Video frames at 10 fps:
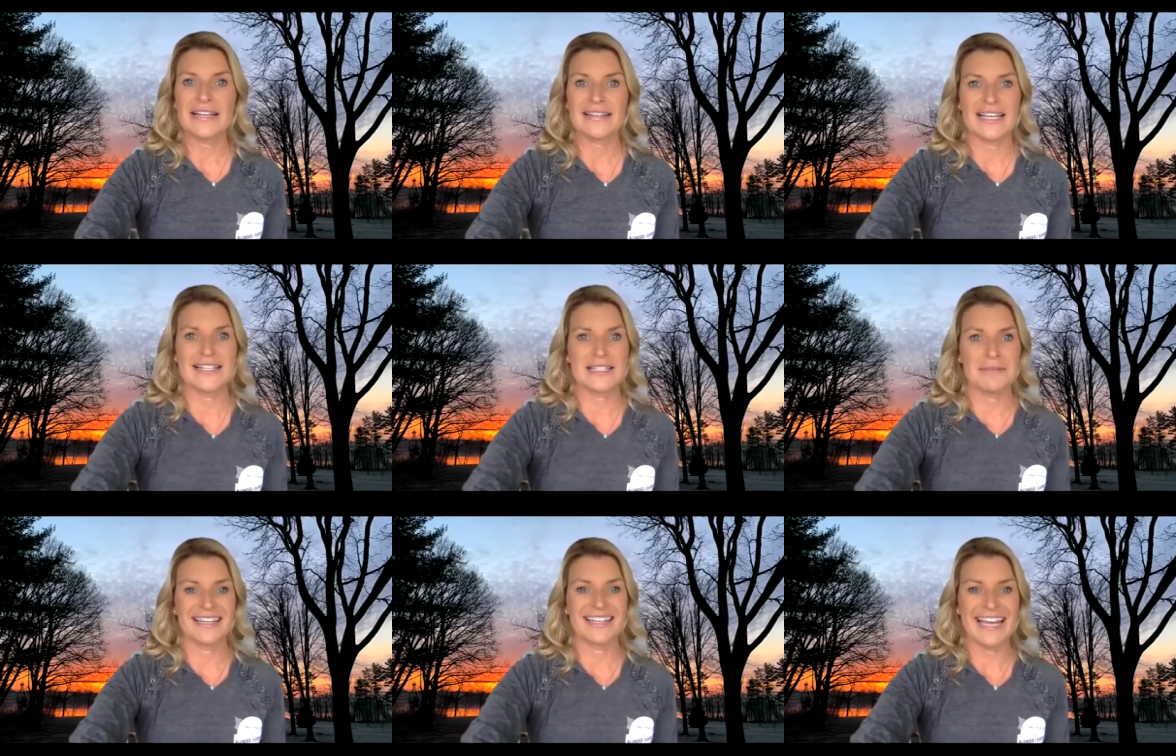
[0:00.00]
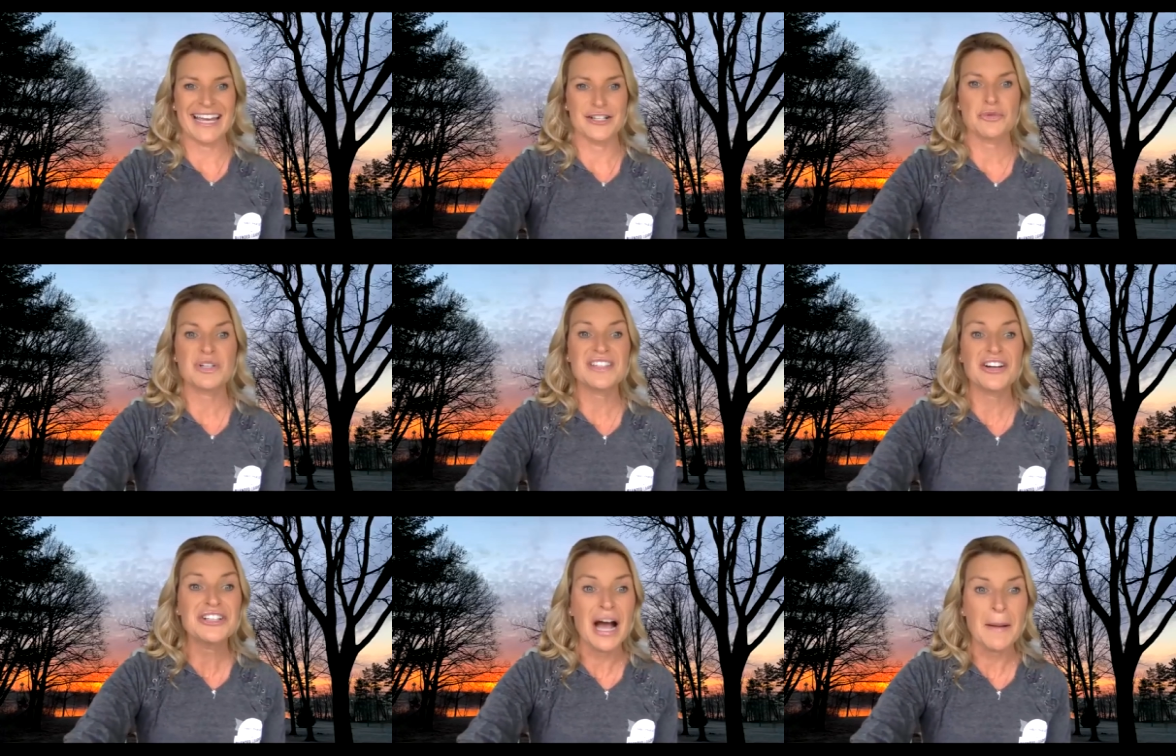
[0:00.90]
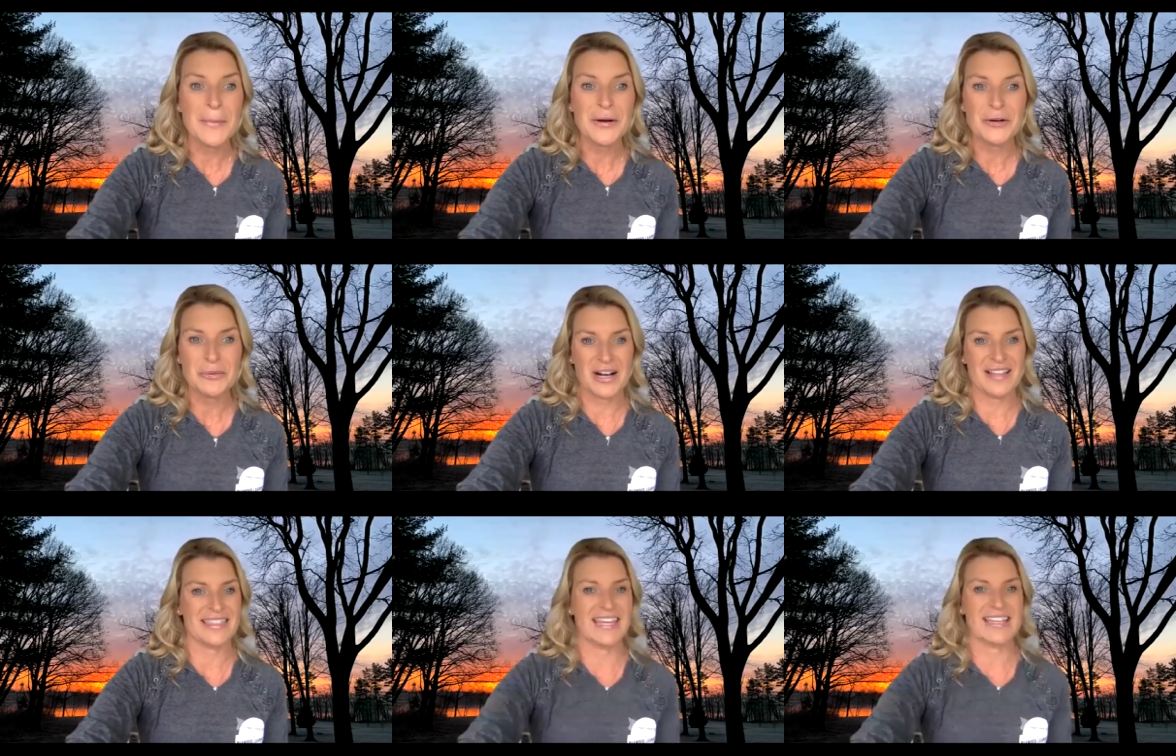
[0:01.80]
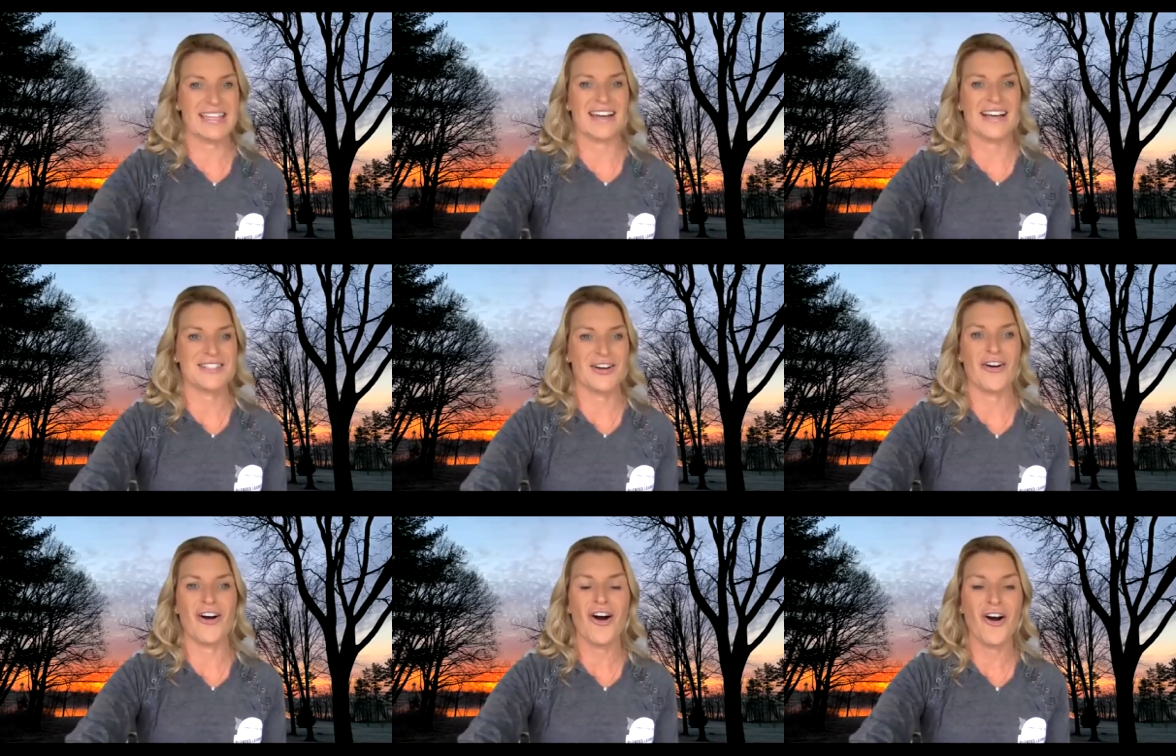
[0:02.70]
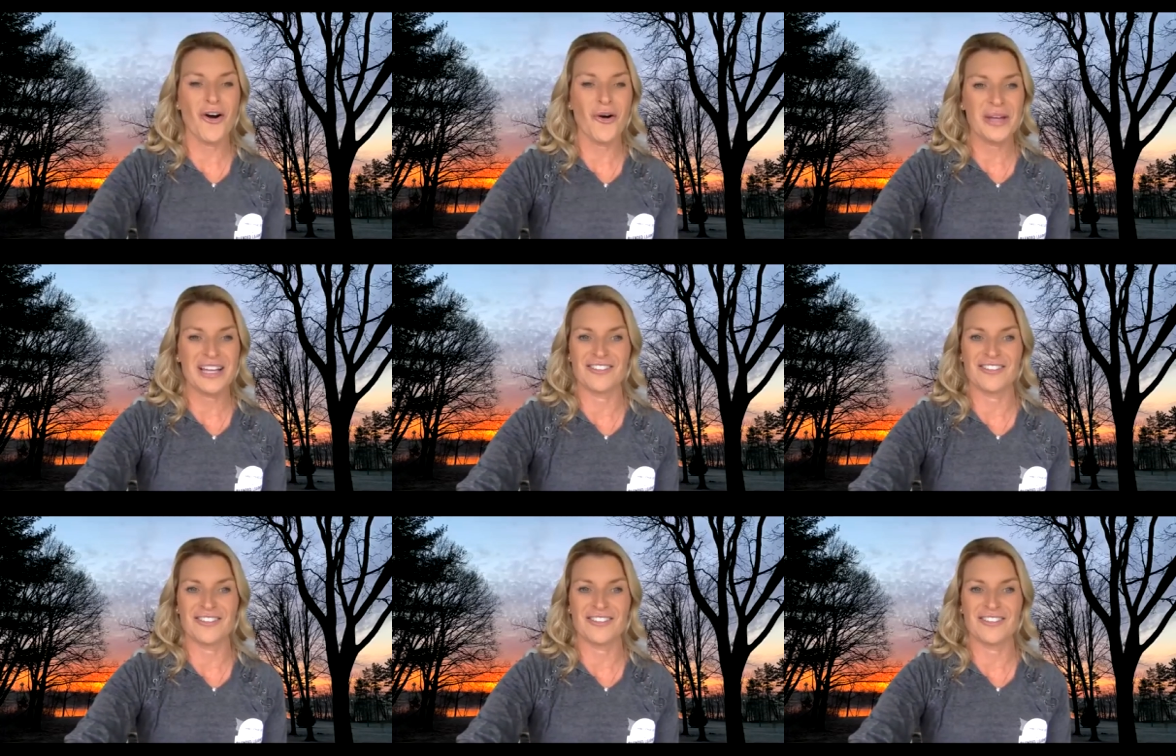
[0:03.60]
get the kids to be engaged, was their number one thing that I saw all week